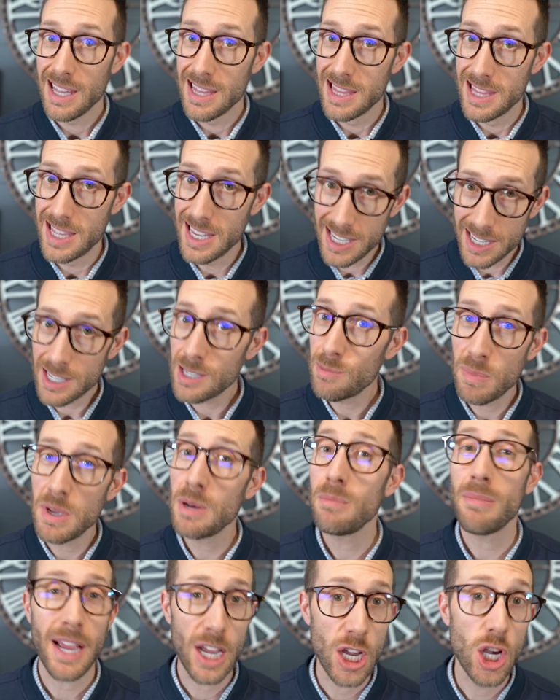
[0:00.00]
this has
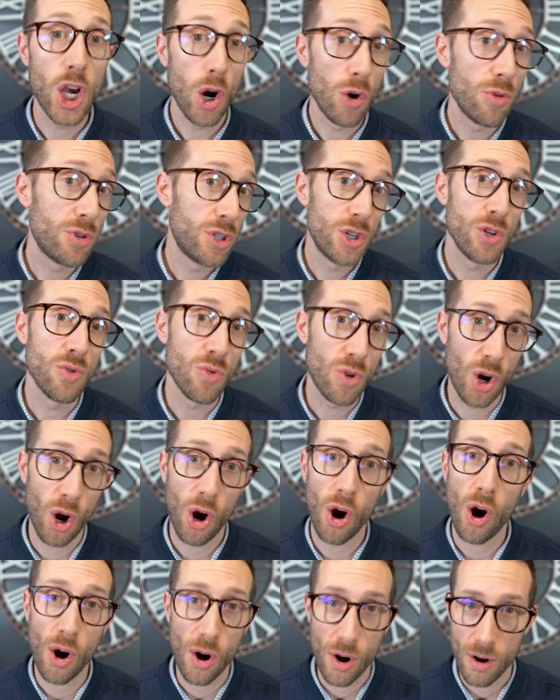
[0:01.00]
been my go-to
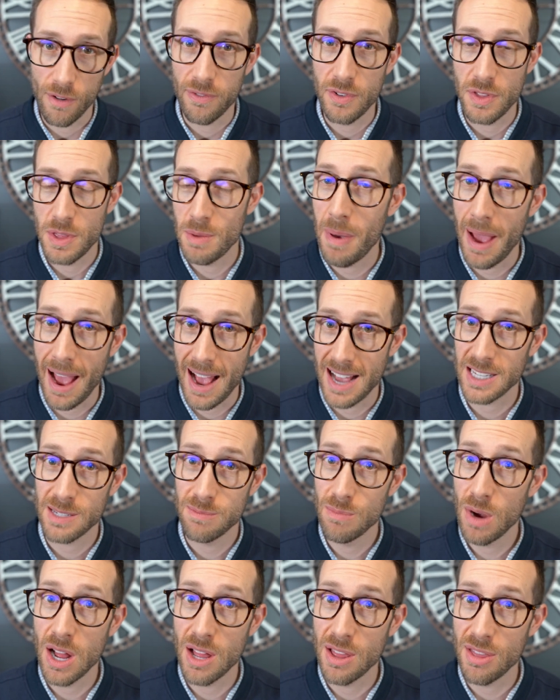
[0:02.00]
card for the past
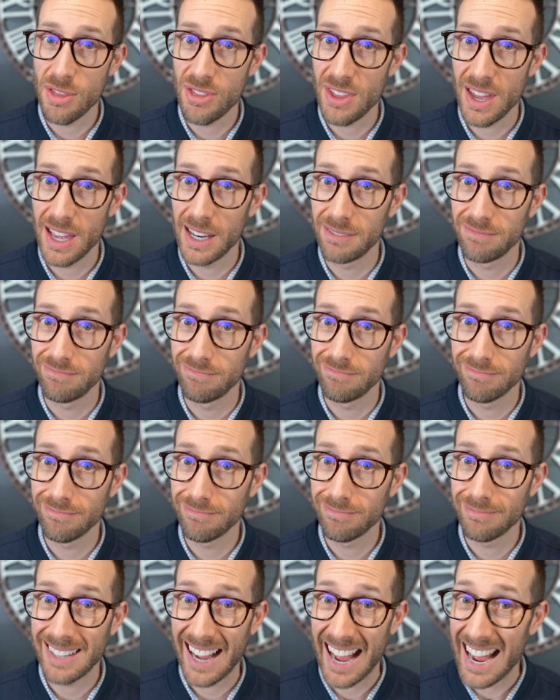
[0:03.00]
month and
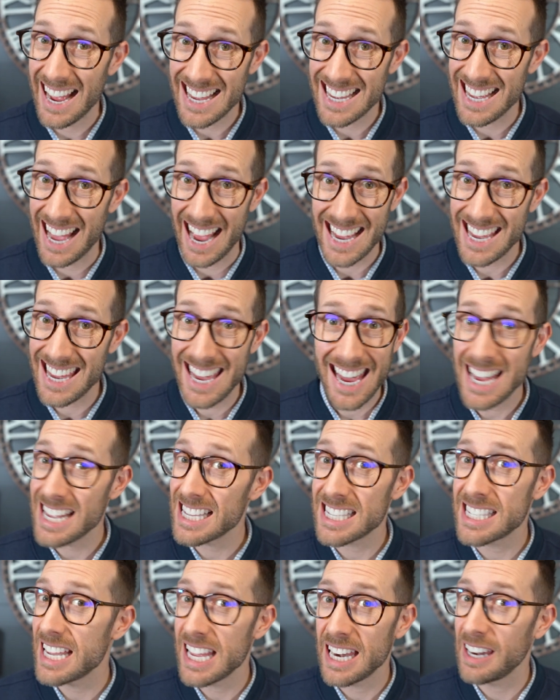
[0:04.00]
I, I
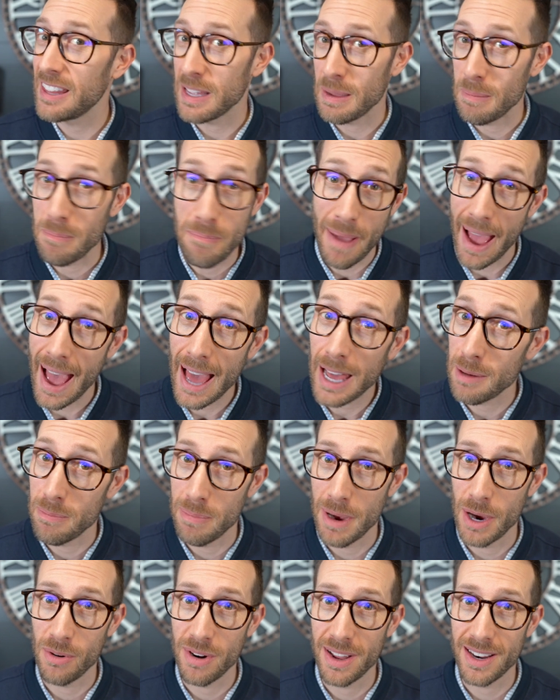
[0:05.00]
can't say anything bad
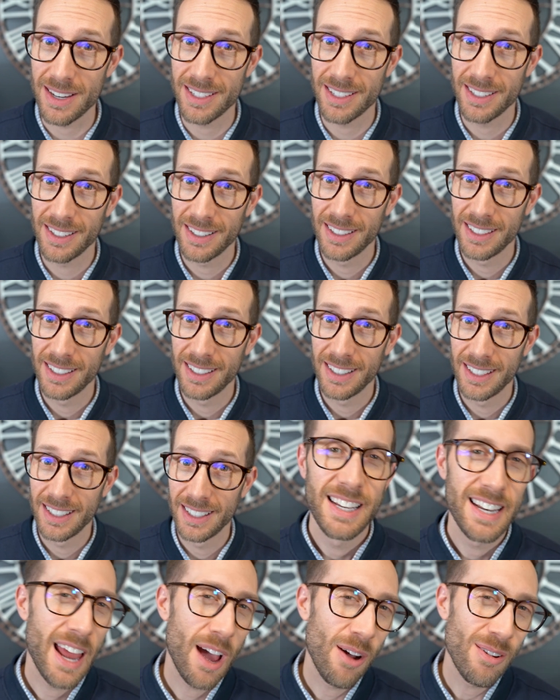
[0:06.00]
about it.
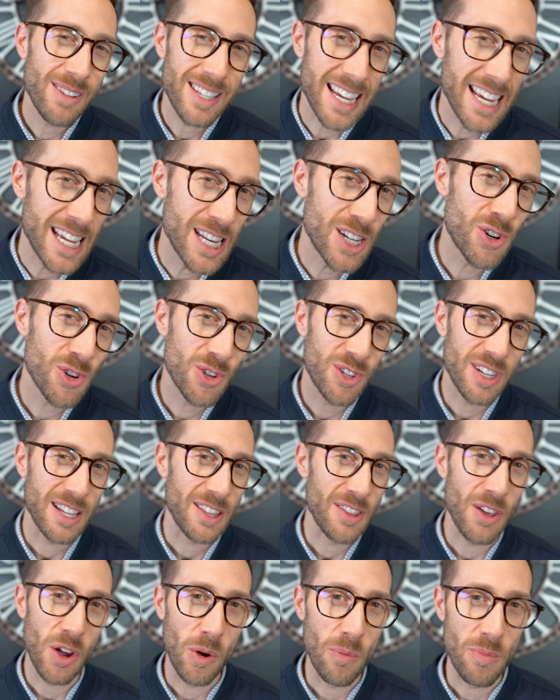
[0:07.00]
Now it's
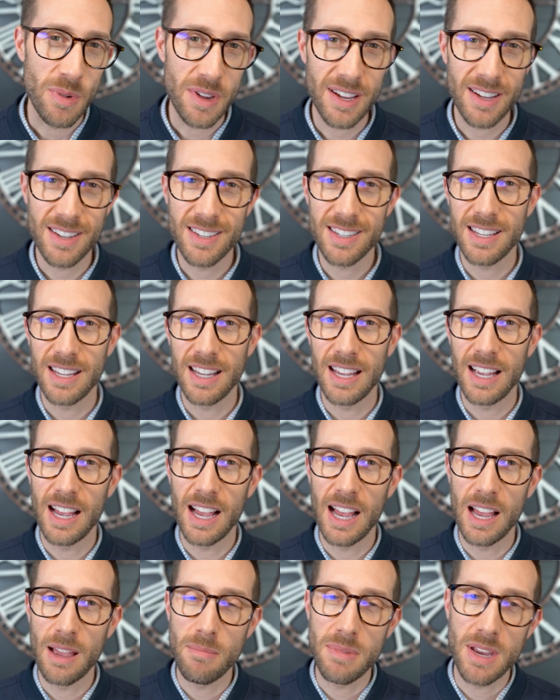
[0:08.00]
interesting though, because
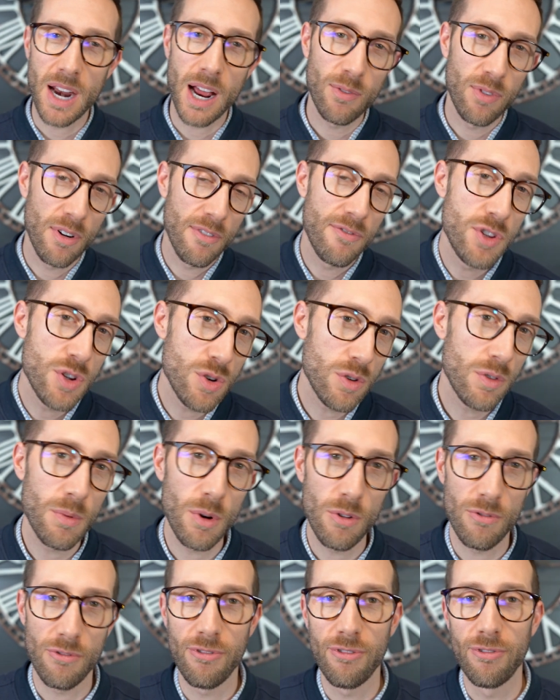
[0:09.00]
I mean, I've reviewed
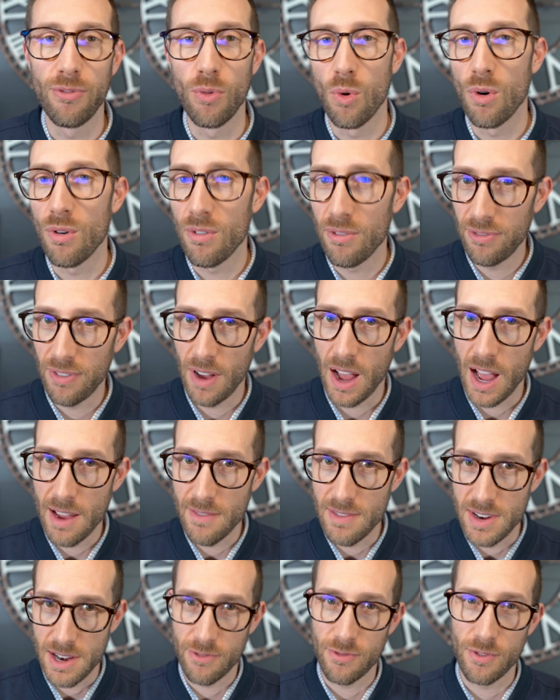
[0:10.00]
about four or
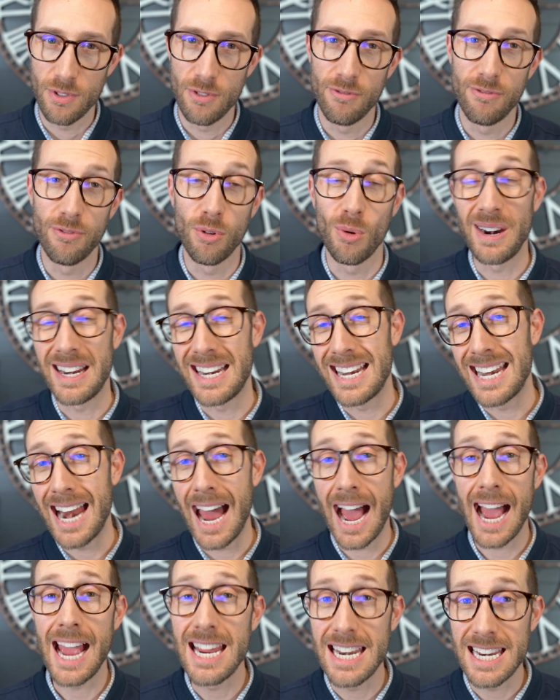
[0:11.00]
five different
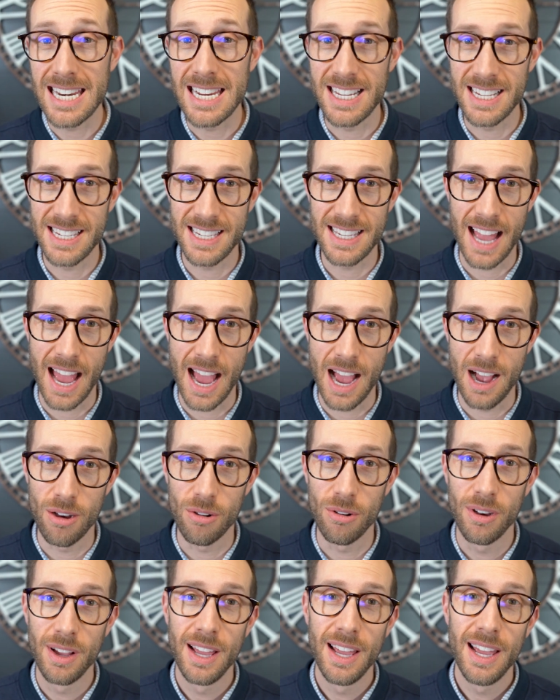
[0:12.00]
4090s
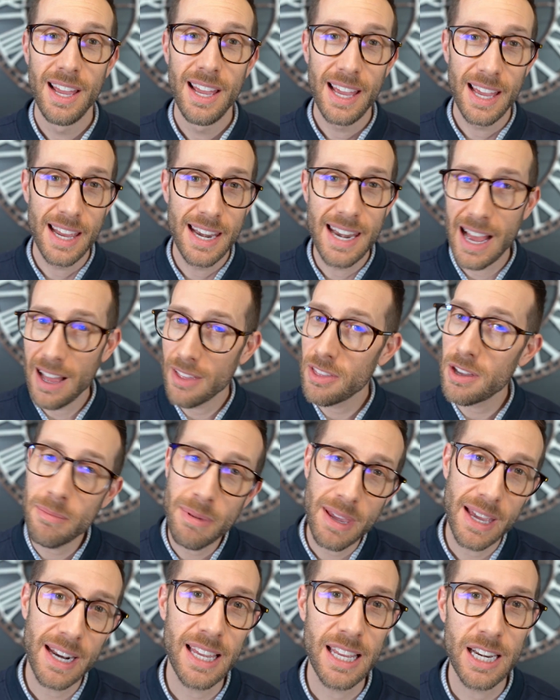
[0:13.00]
now, and now that I'm
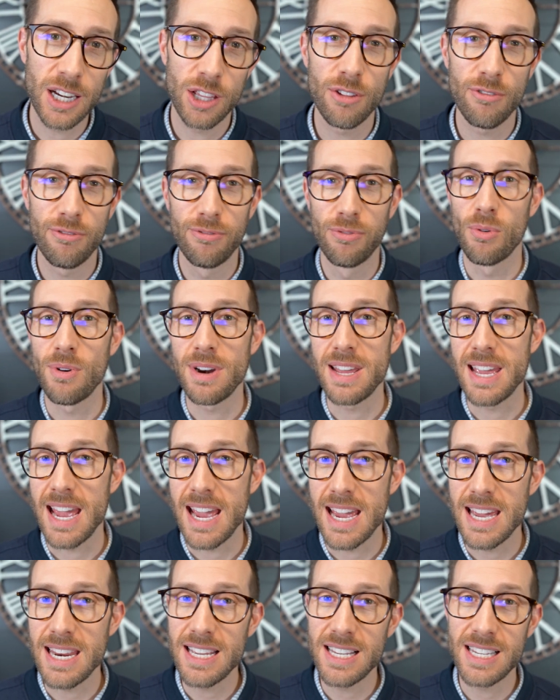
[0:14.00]
getting into the
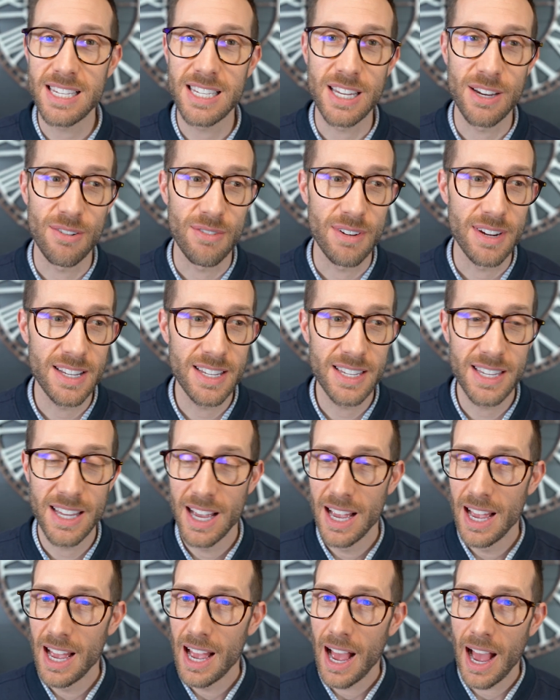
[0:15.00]
4080
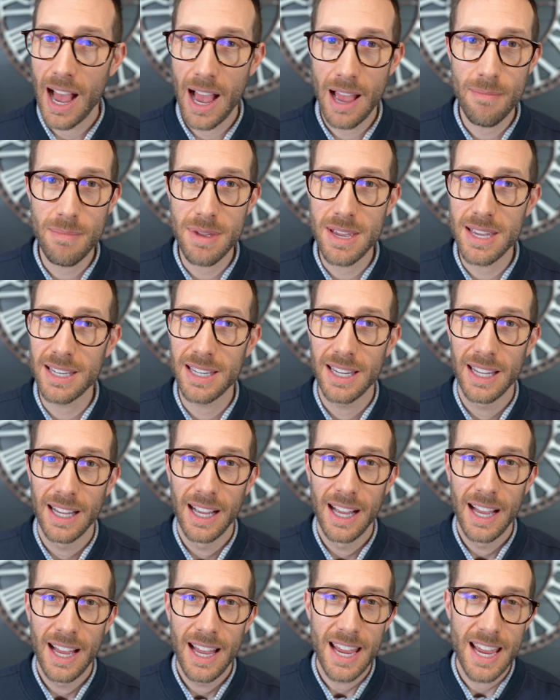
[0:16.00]
series, I mean,
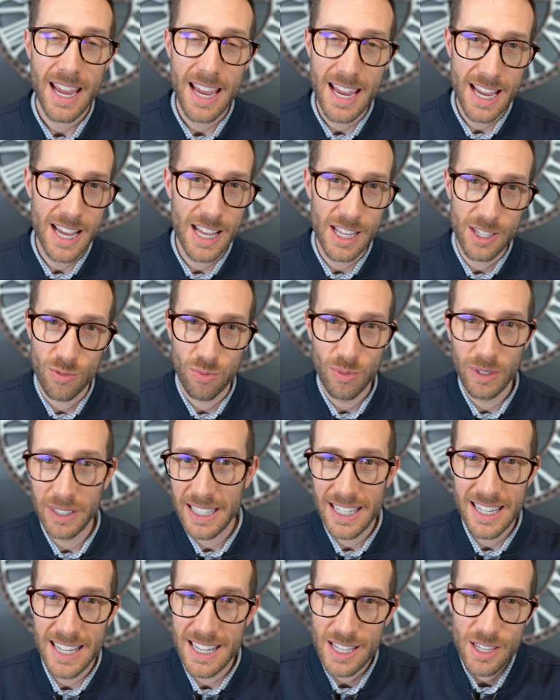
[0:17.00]
it's
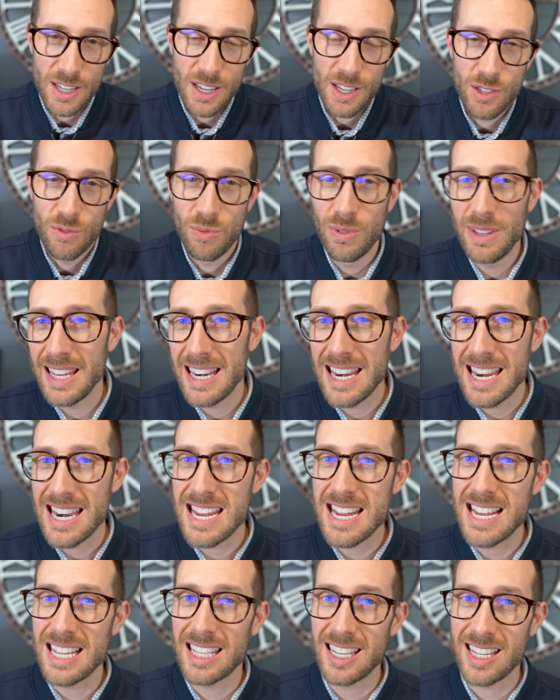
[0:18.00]
really, it's really
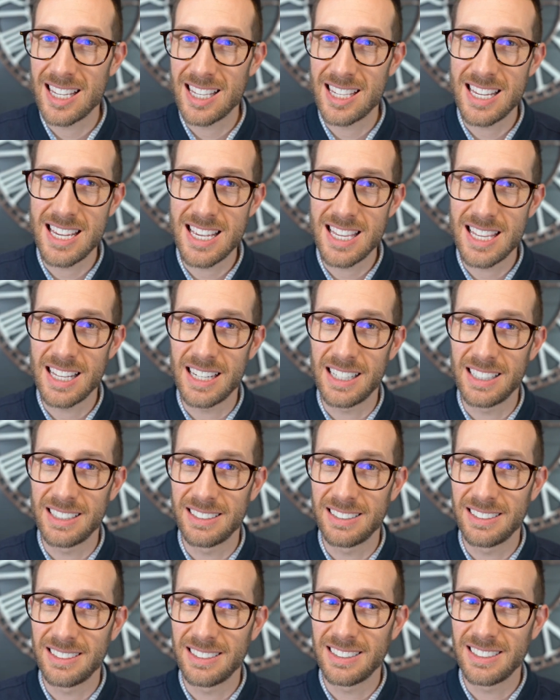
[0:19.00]
neat to see that
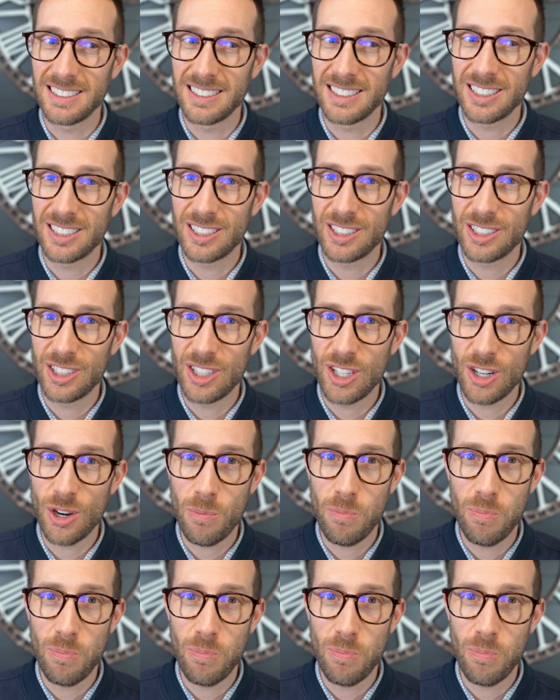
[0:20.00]
they're